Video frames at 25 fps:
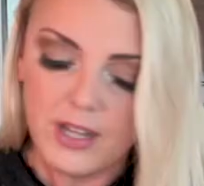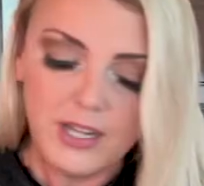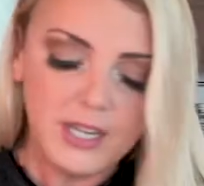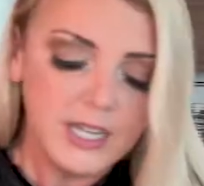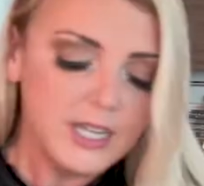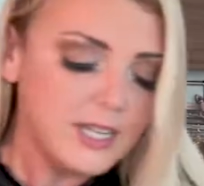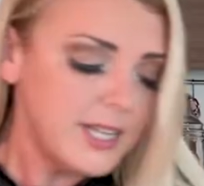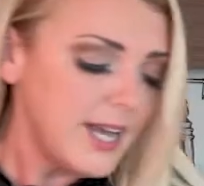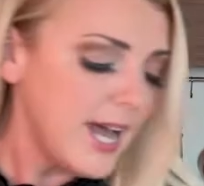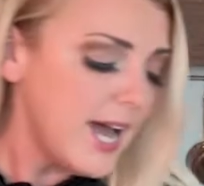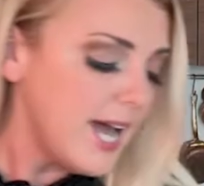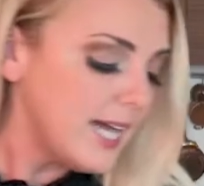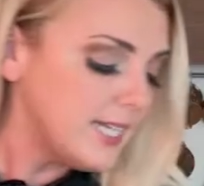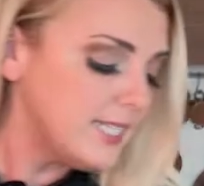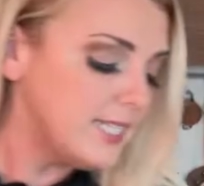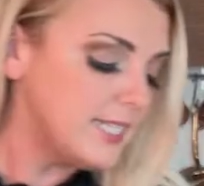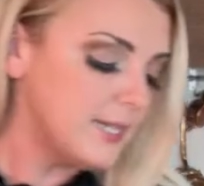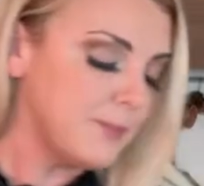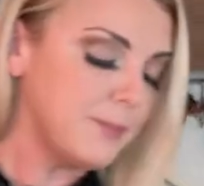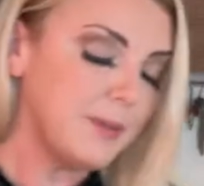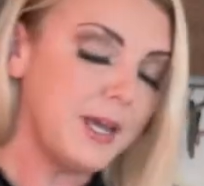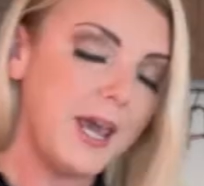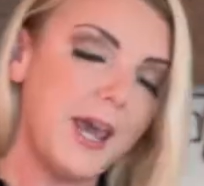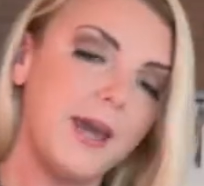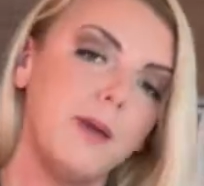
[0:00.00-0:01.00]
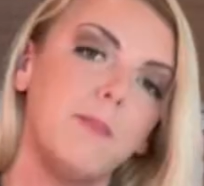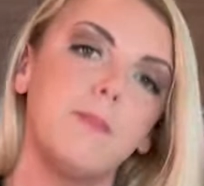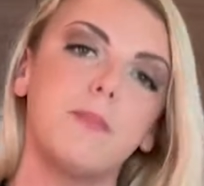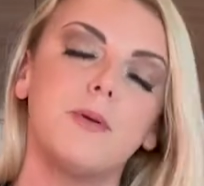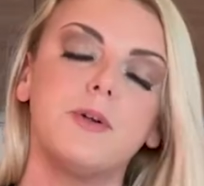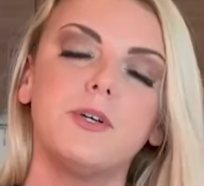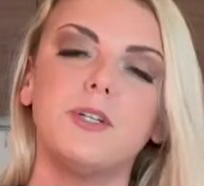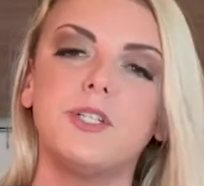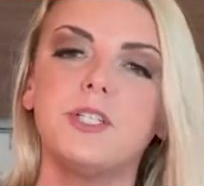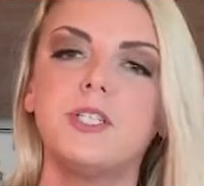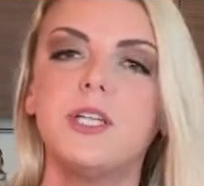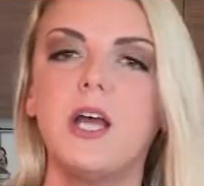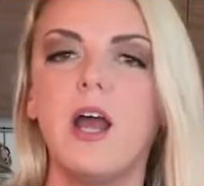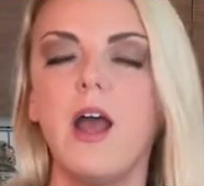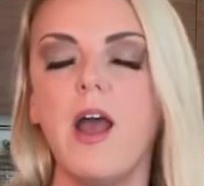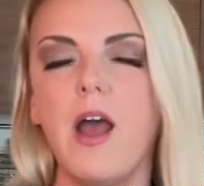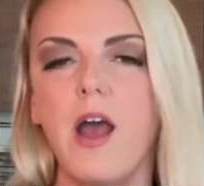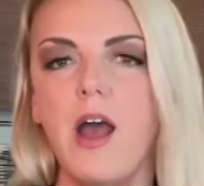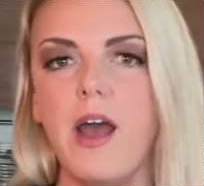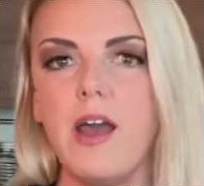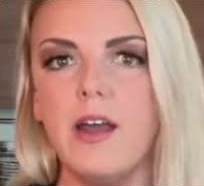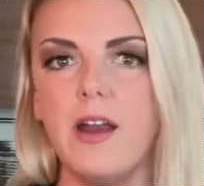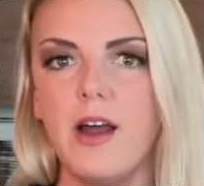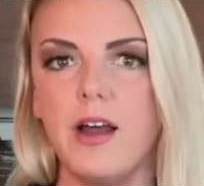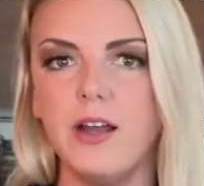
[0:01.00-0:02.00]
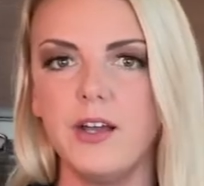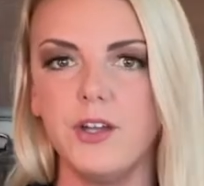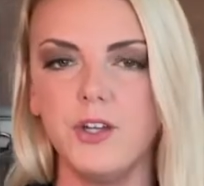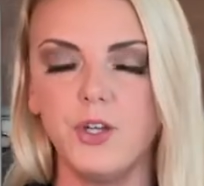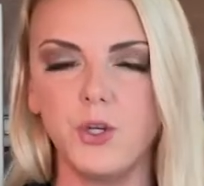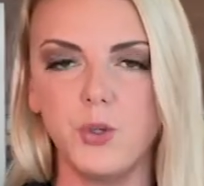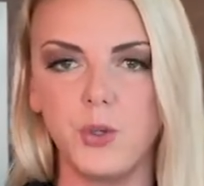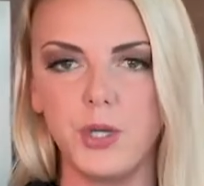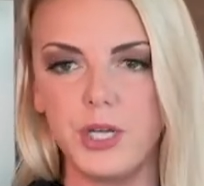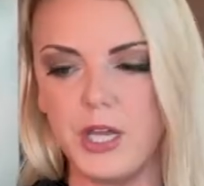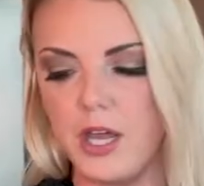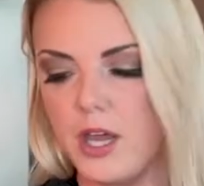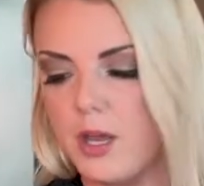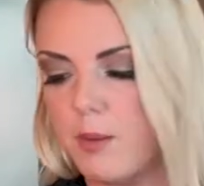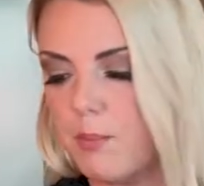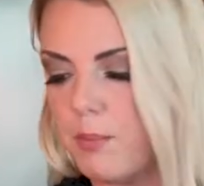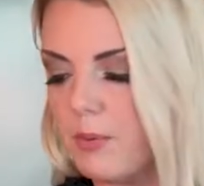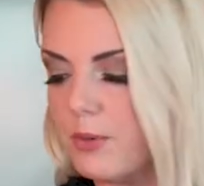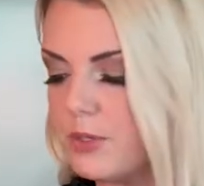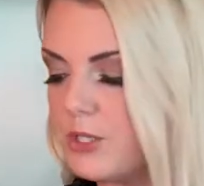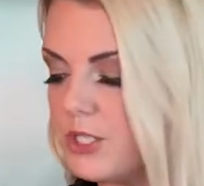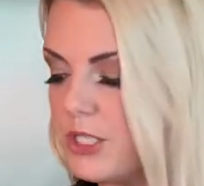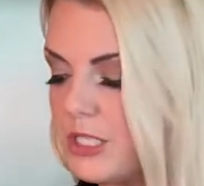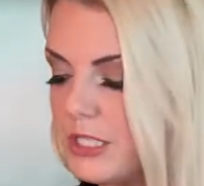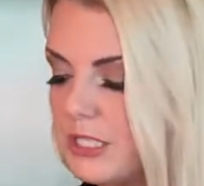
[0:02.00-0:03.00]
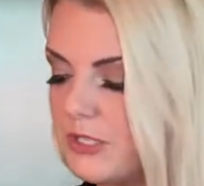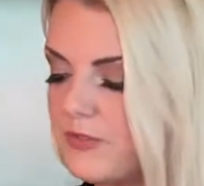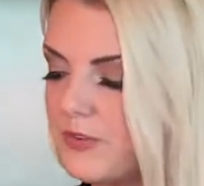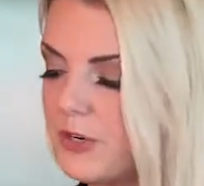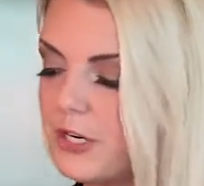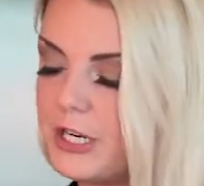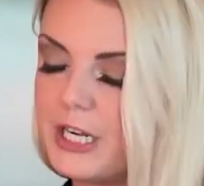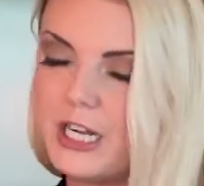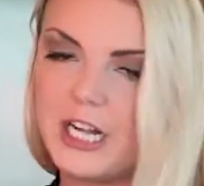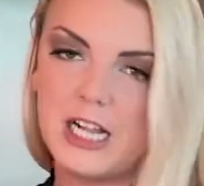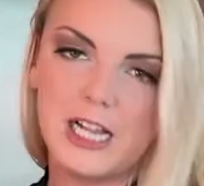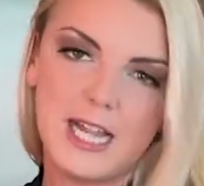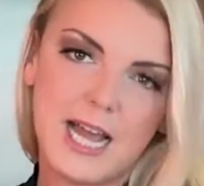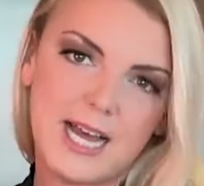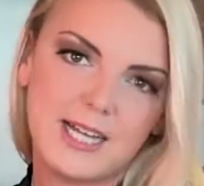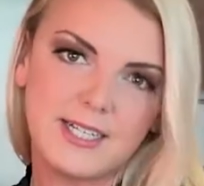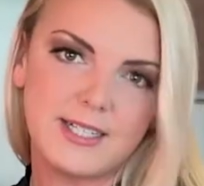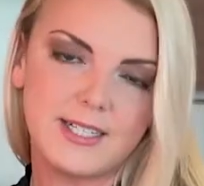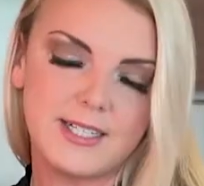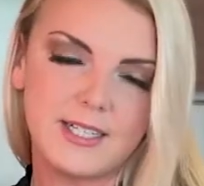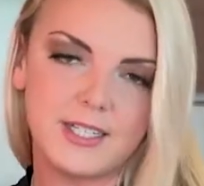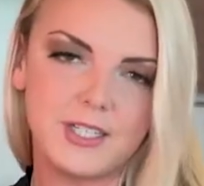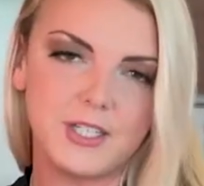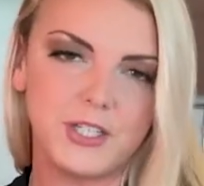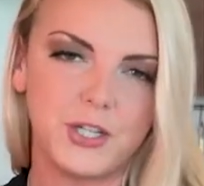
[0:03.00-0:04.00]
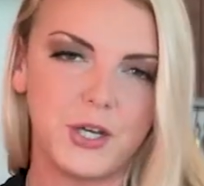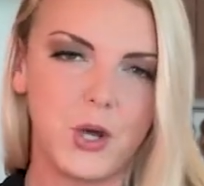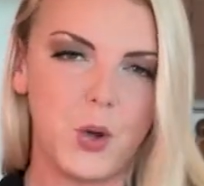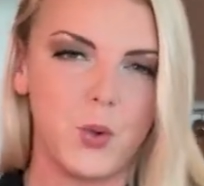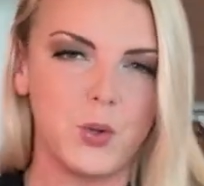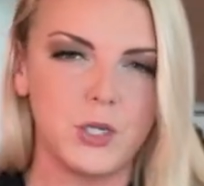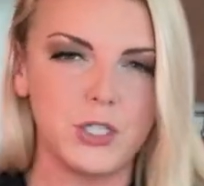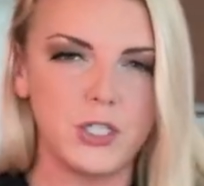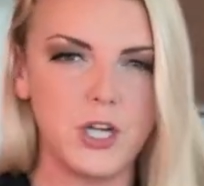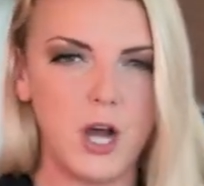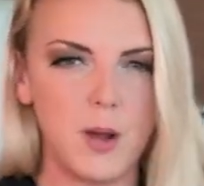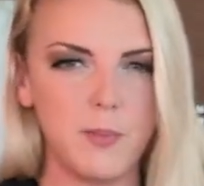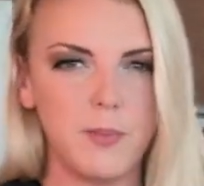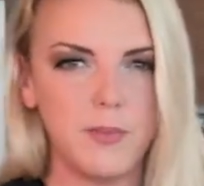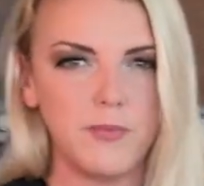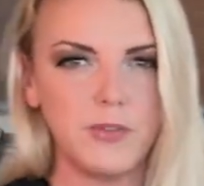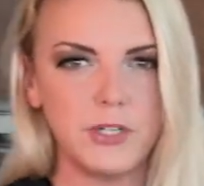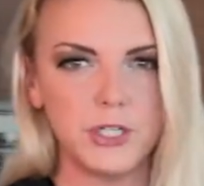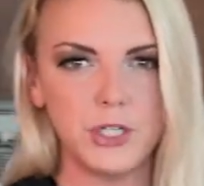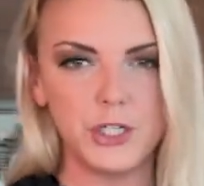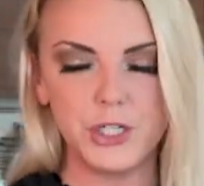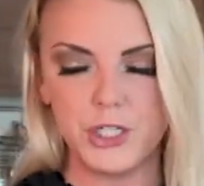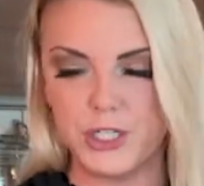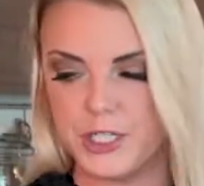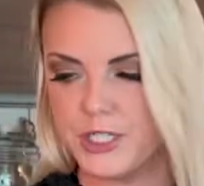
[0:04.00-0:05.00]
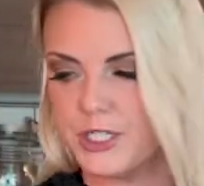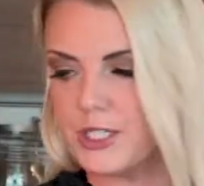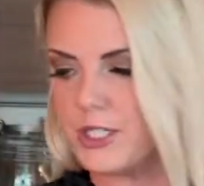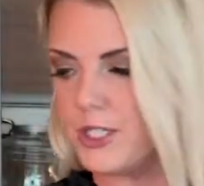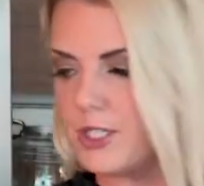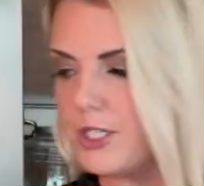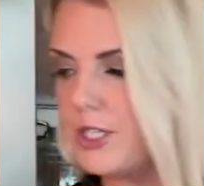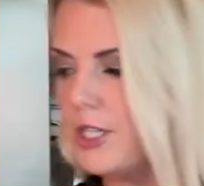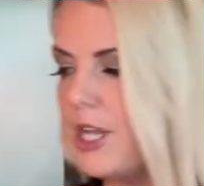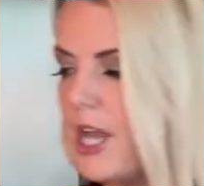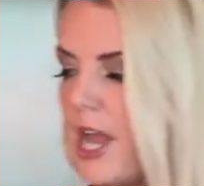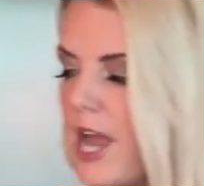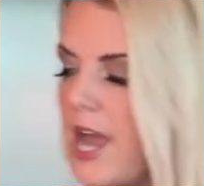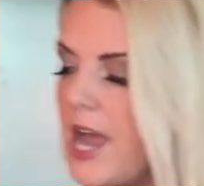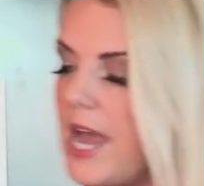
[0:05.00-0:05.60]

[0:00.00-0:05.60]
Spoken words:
I need to add some capers. And I enjoy capers. It's very classic to go on top of the schnitzel.